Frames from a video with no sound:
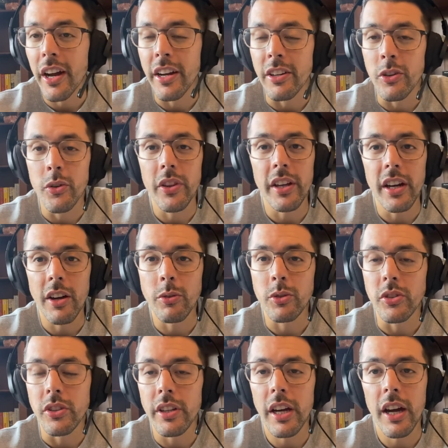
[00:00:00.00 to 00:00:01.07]
I knew that I was
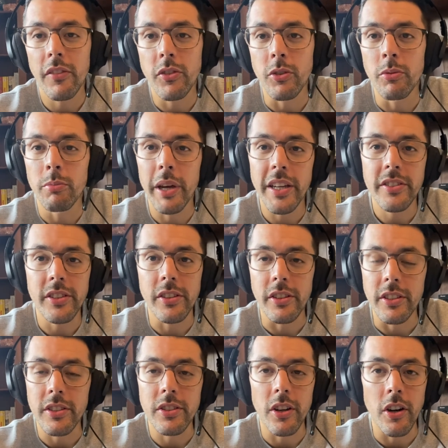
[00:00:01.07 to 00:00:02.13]
going to have to
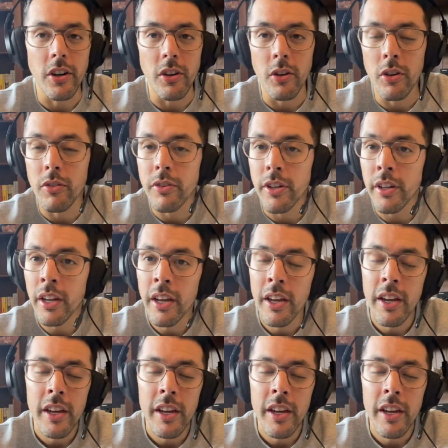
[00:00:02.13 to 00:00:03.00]
basically start over.